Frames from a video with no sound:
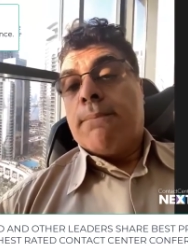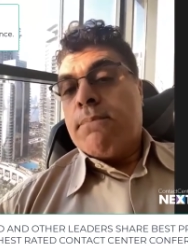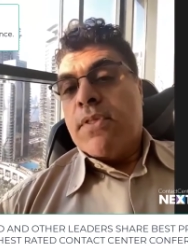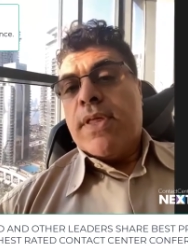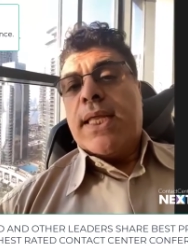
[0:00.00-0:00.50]

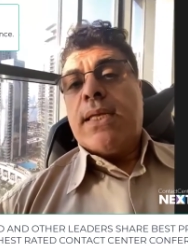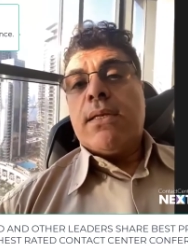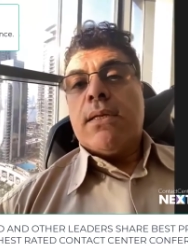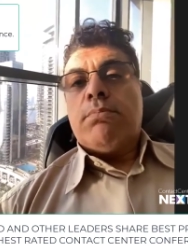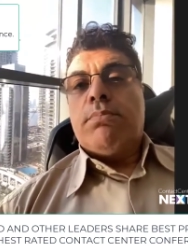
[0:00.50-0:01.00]

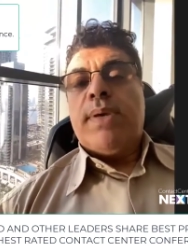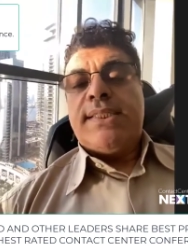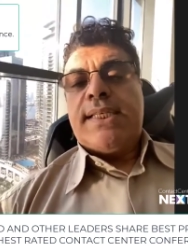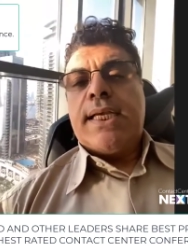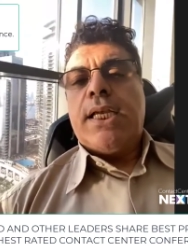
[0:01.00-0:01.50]
then
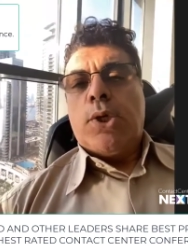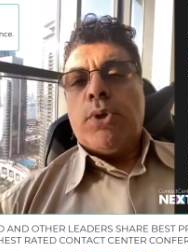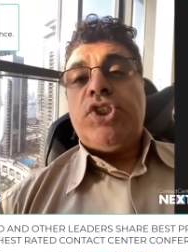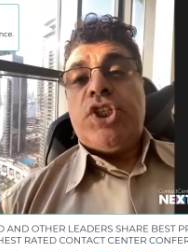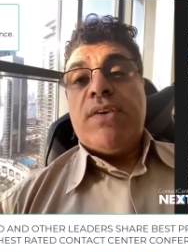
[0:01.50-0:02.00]
basically you
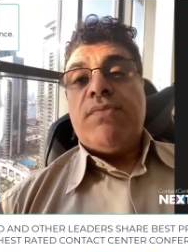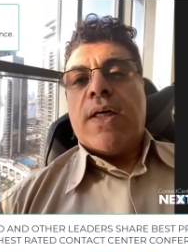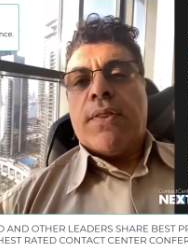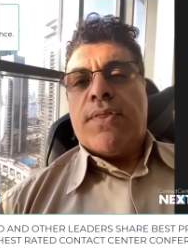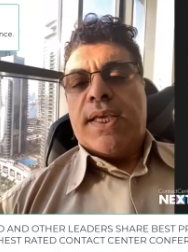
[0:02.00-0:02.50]
achieve
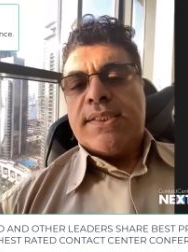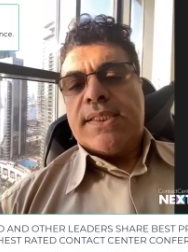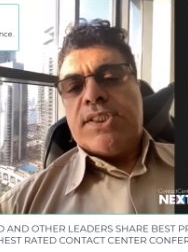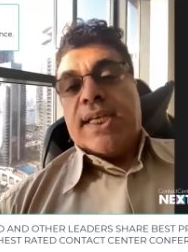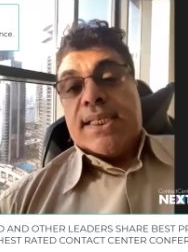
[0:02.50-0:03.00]
other things
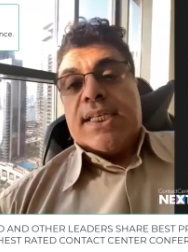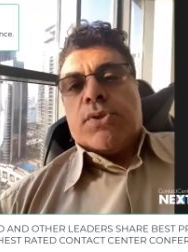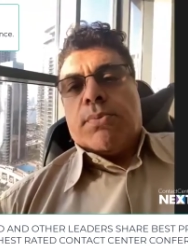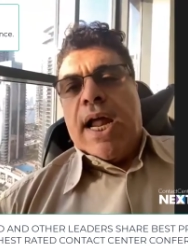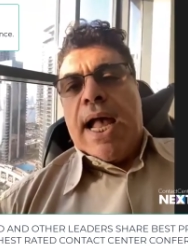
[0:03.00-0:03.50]
such as
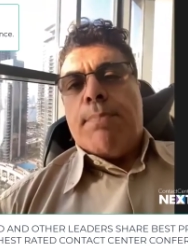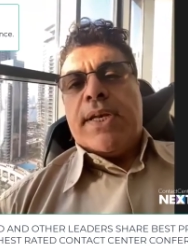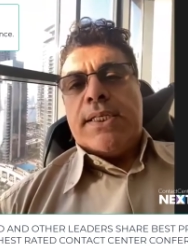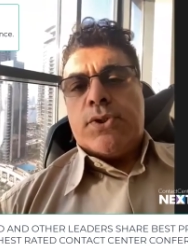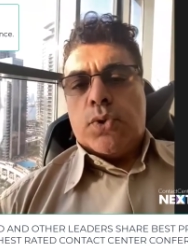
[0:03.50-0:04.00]
customer
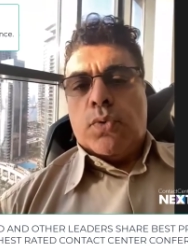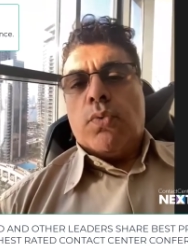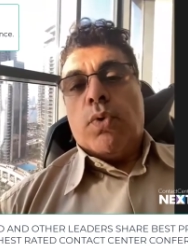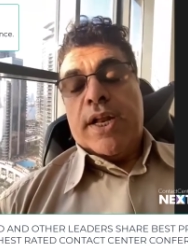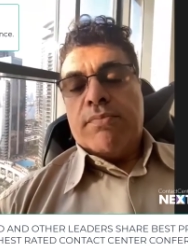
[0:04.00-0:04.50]
happiness or
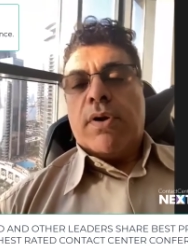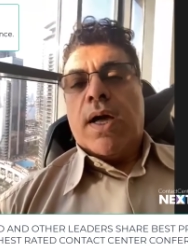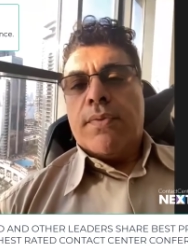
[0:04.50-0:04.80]
whatever,